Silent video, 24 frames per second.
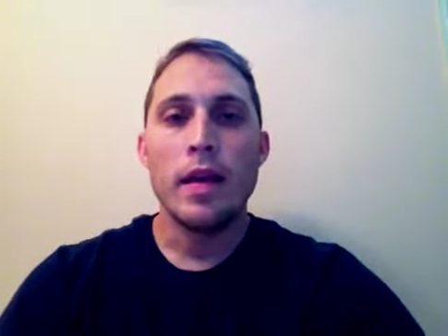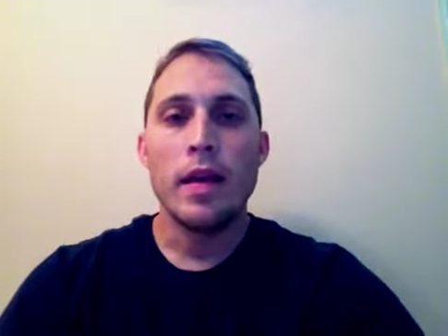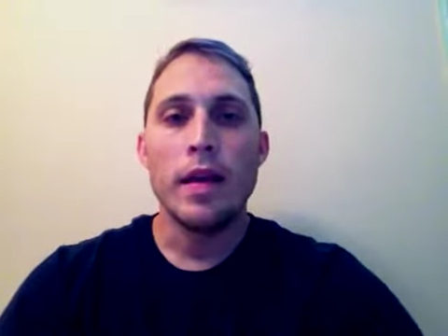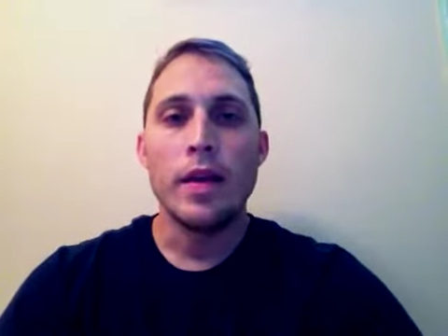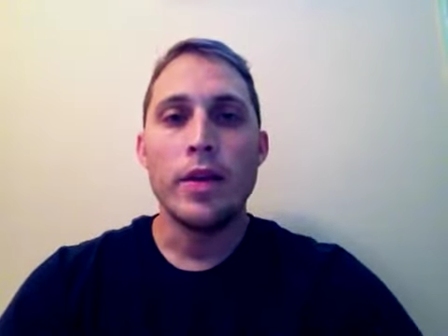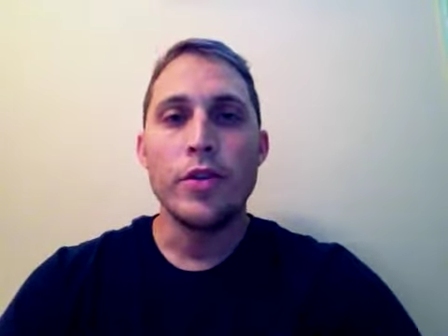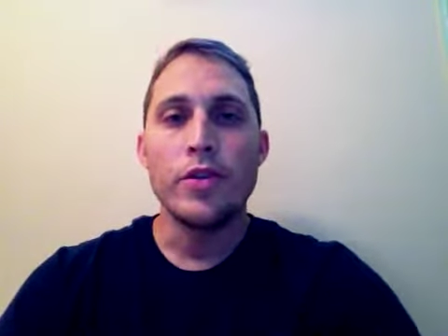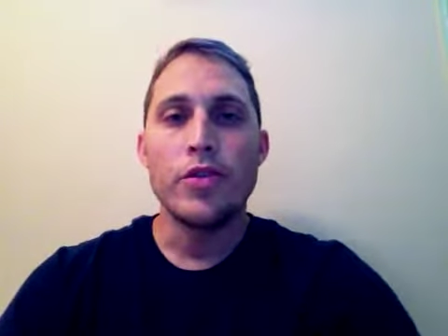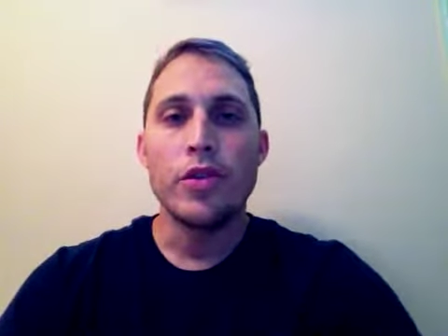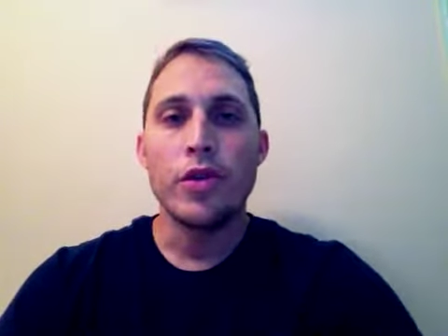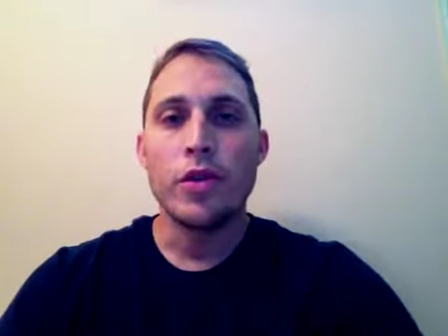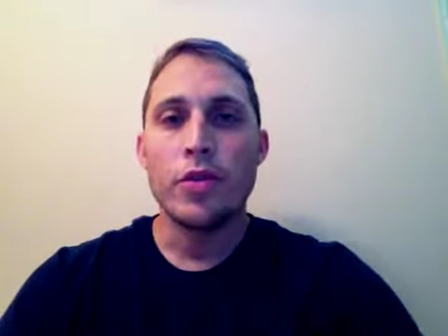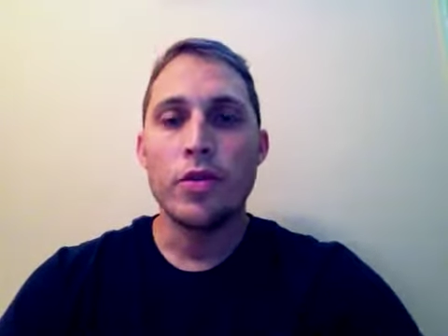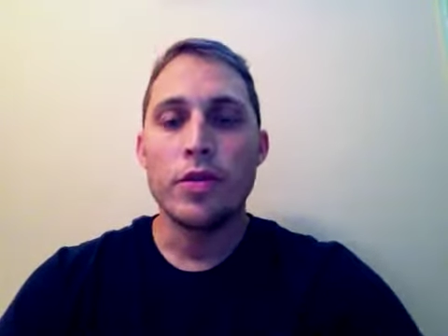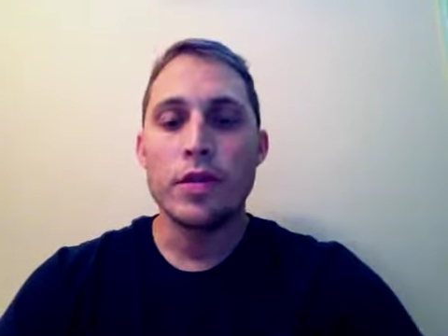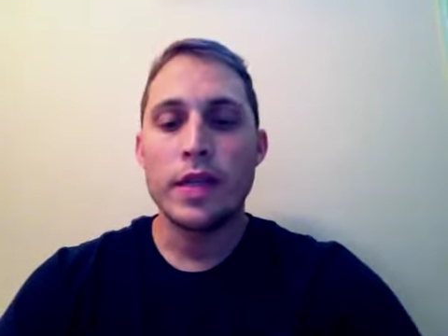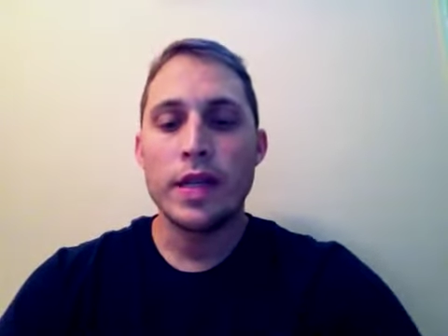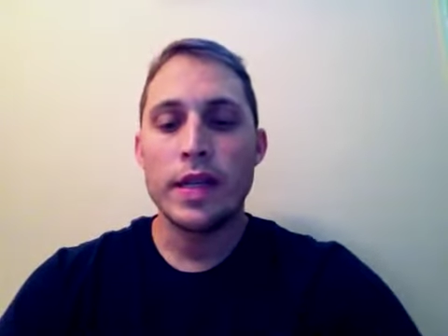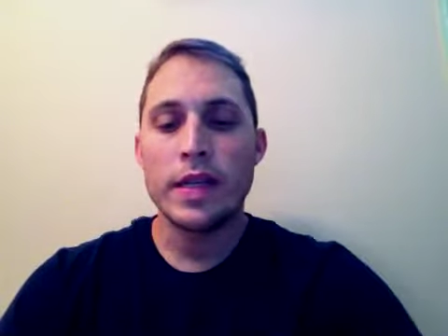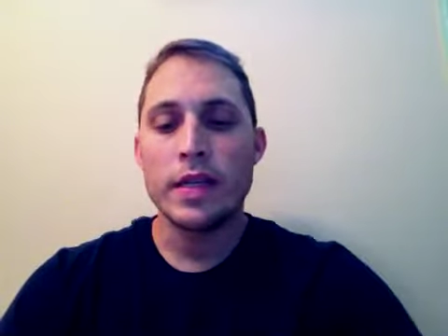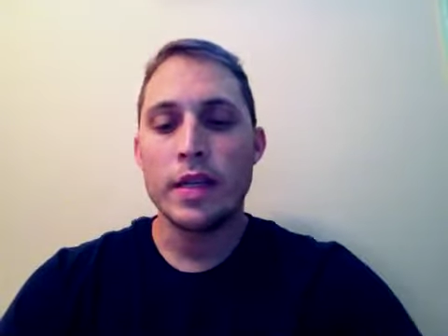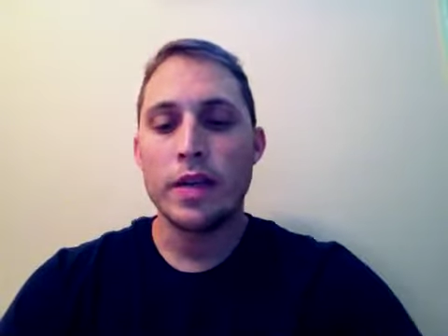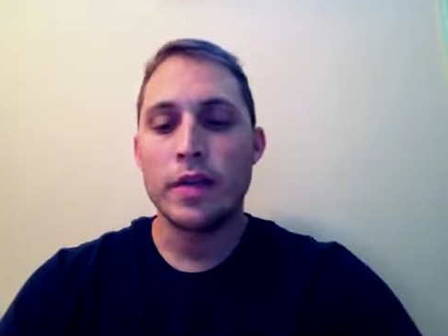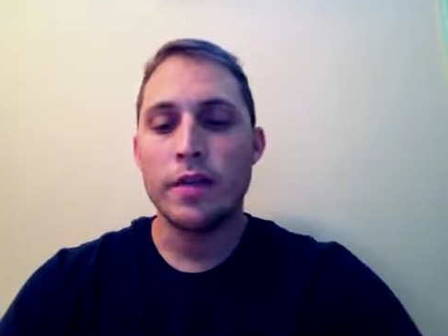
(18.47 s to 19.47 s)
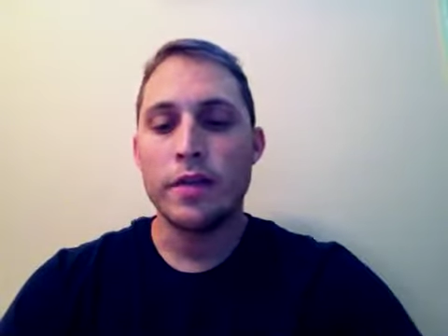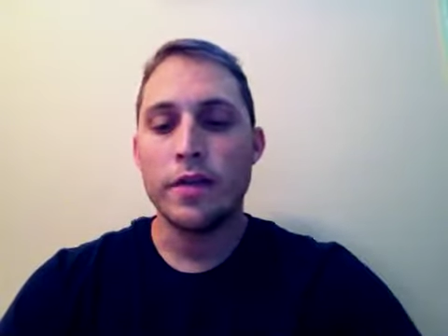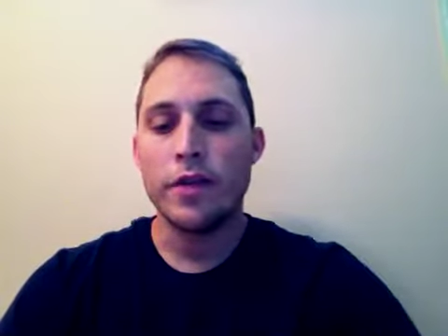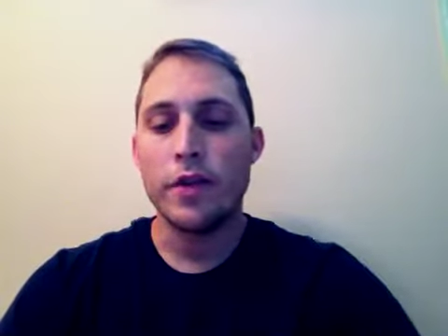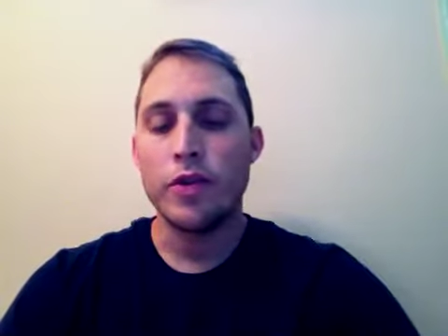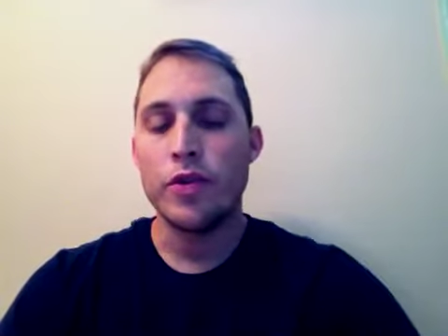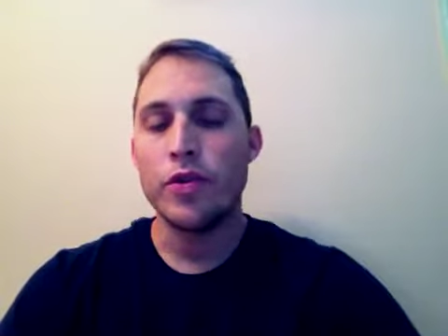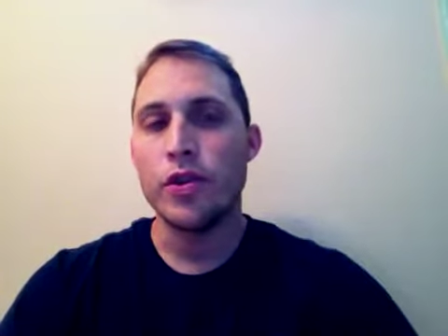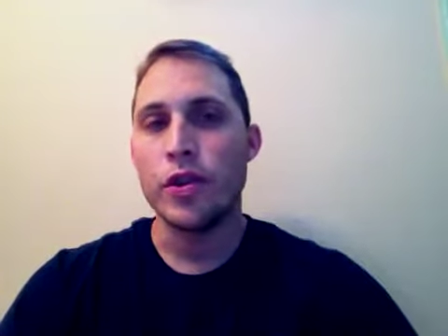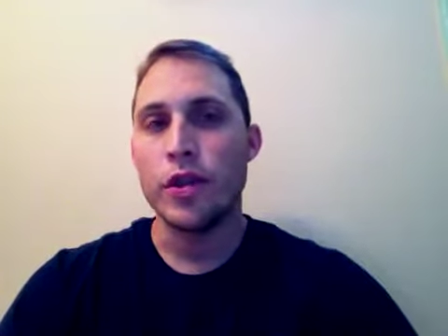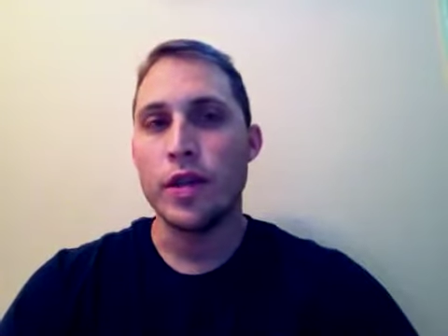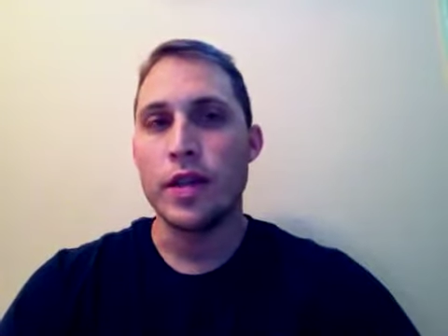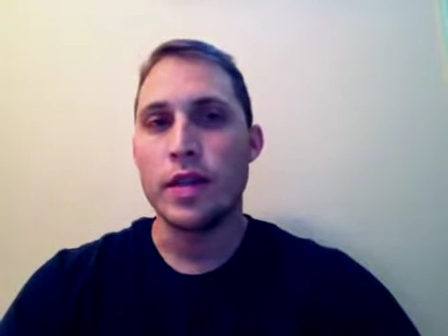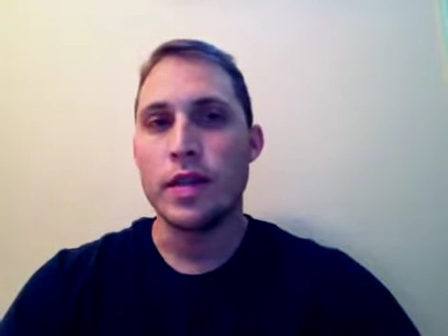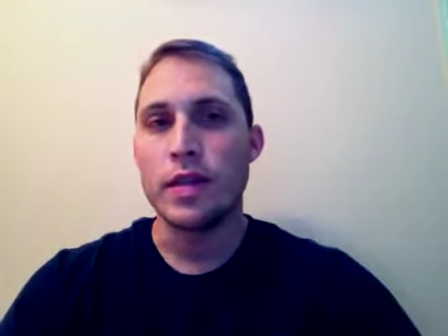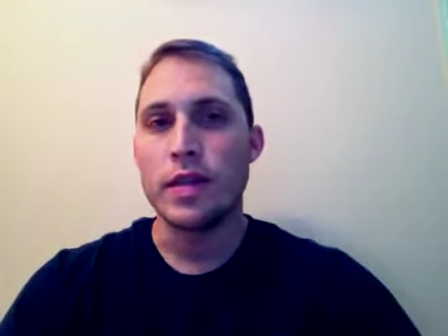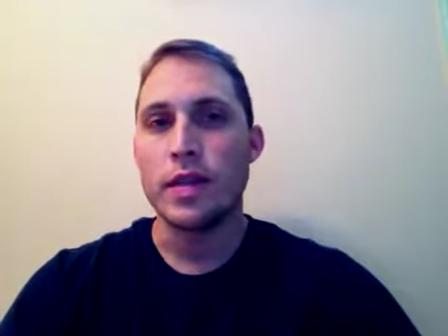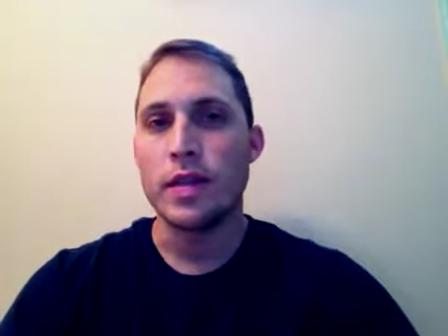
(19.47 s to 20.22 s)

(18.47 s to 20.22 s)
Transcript: Intraosseous infusion is